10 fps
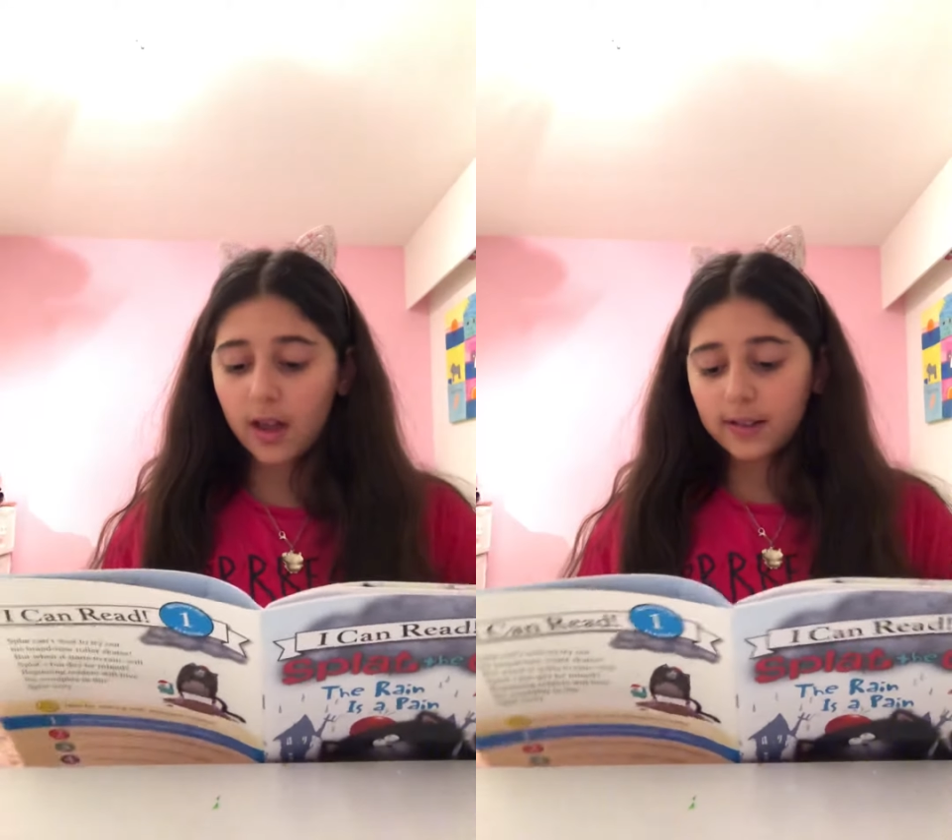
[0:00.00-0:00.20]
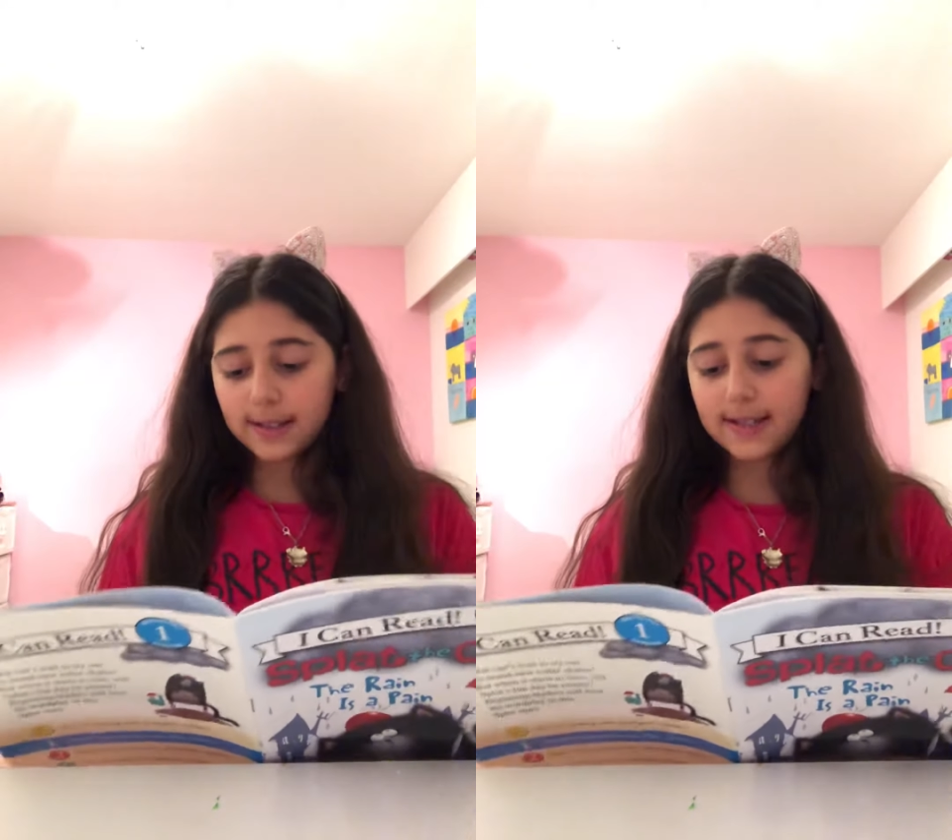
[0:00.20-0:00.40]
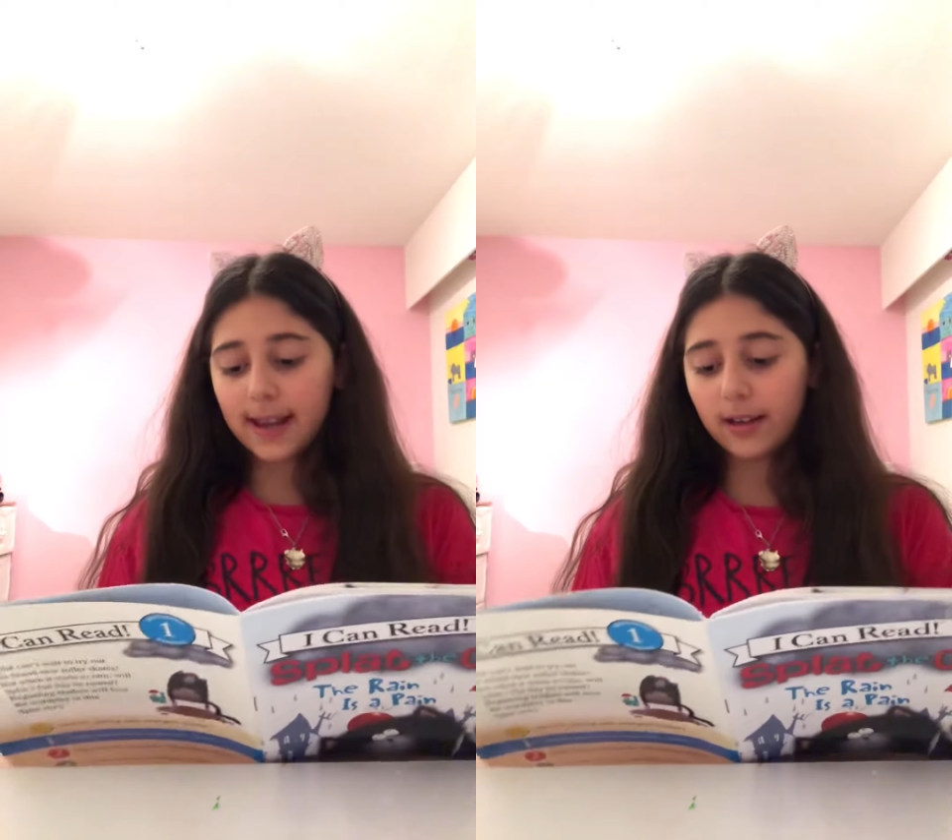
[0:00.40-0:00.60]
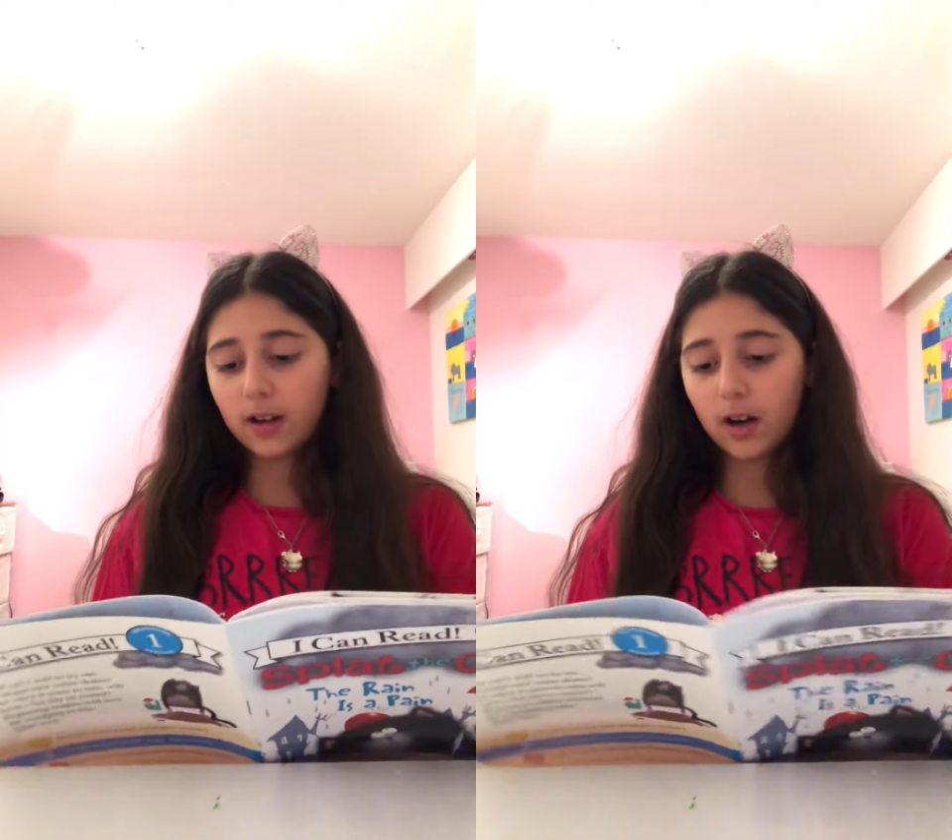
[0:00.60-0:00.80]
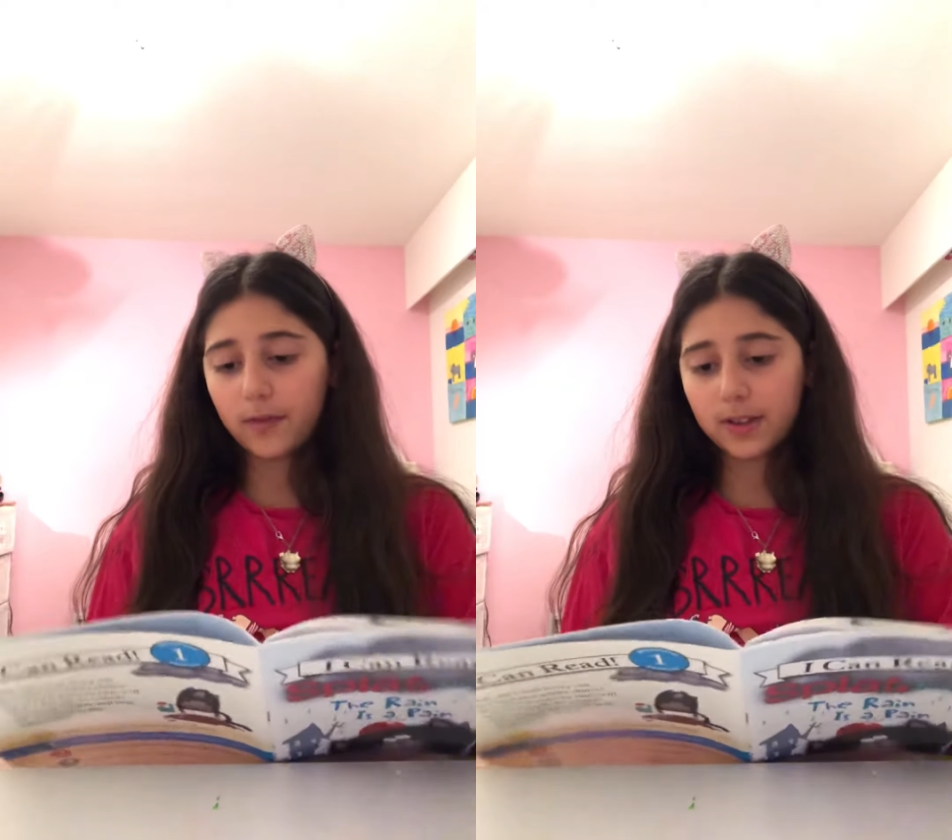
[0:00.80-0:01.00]
to take
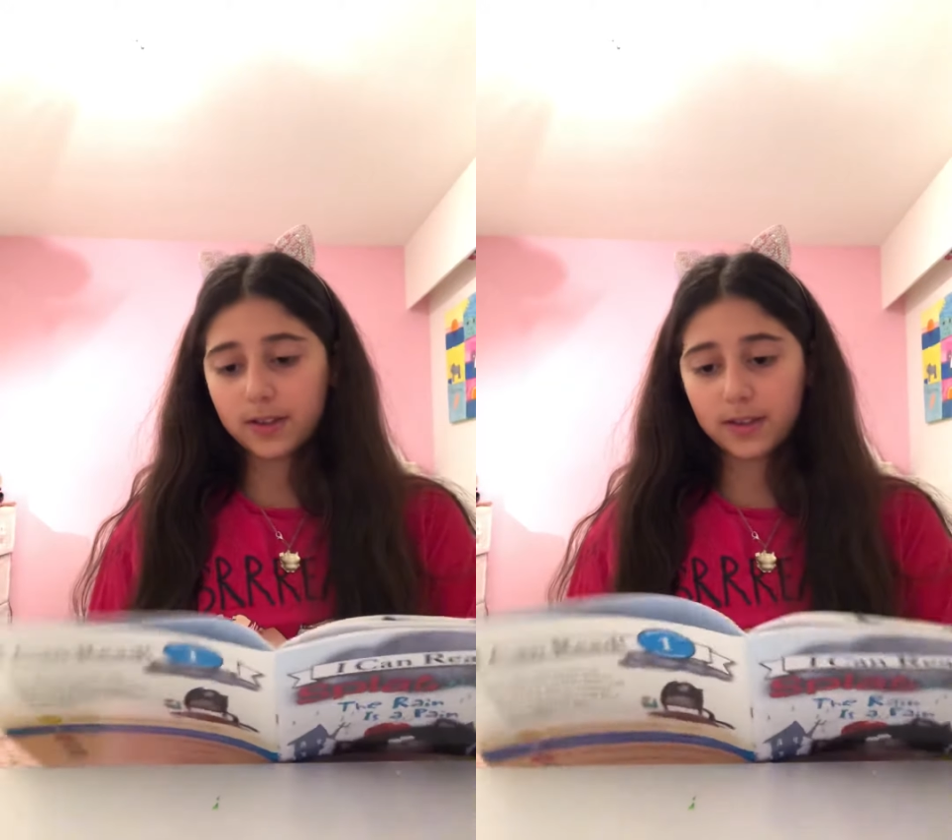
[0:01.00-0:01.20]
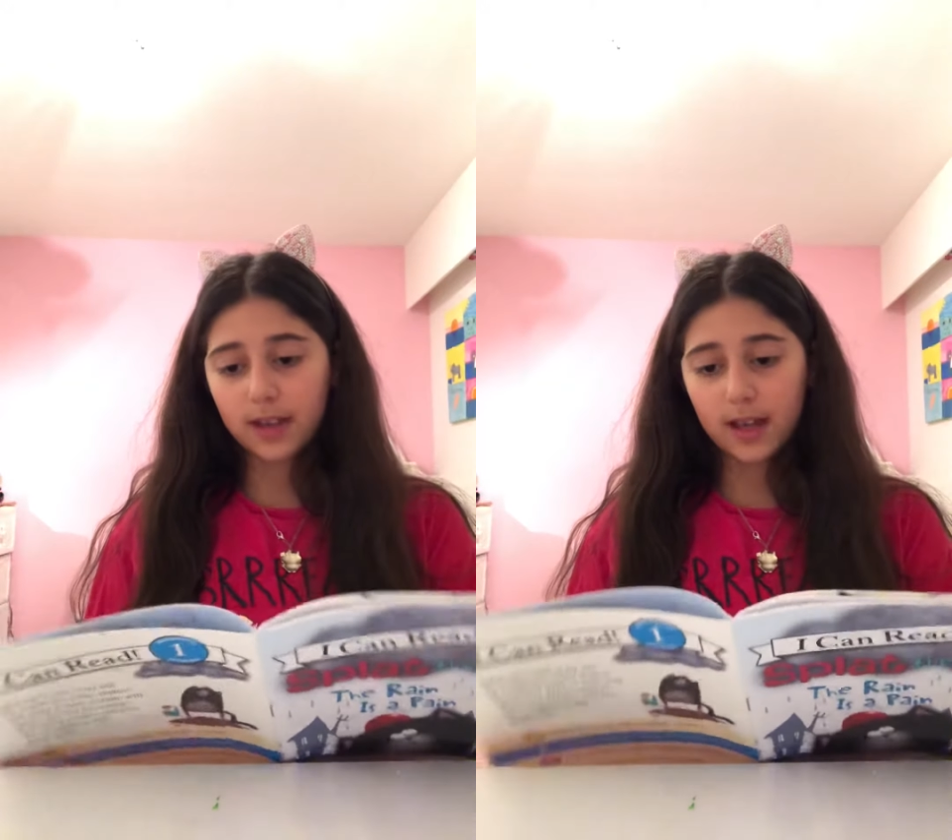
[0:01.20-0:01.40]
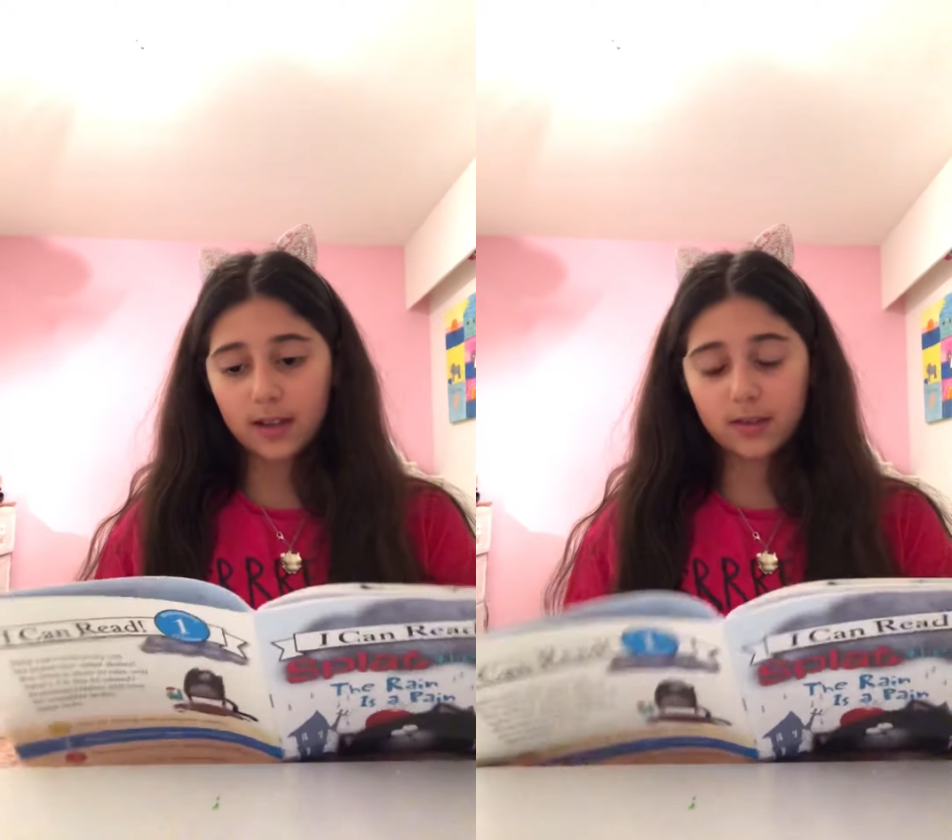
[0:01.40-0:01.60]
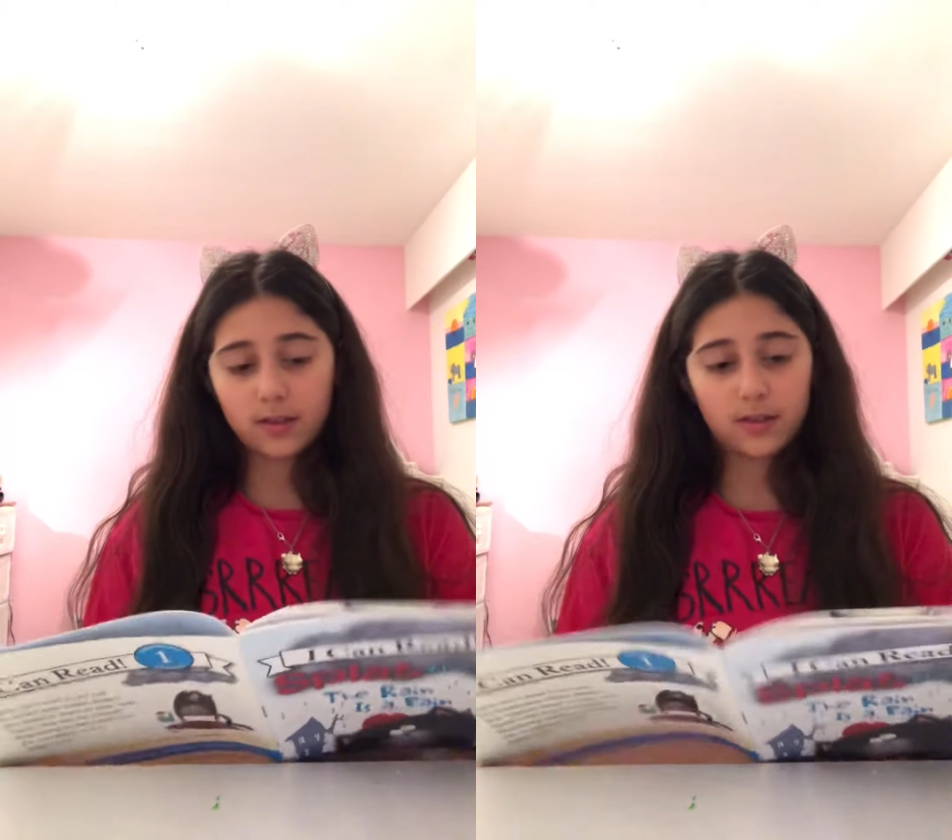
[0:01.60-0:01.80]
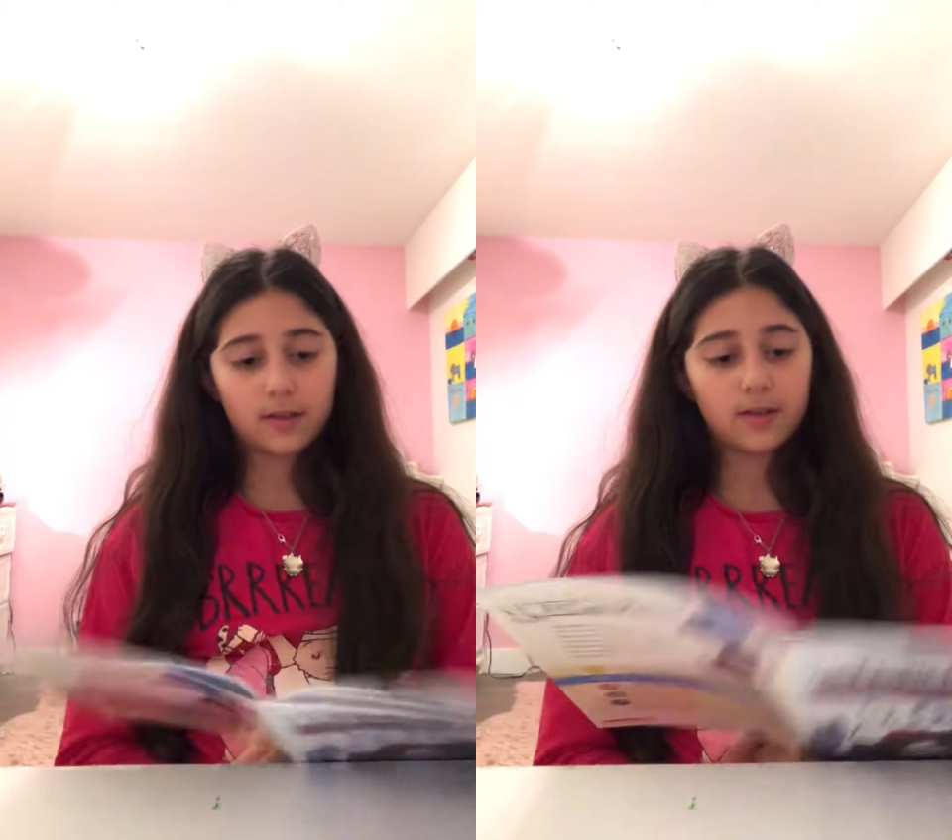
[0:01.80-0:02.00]
off his skates.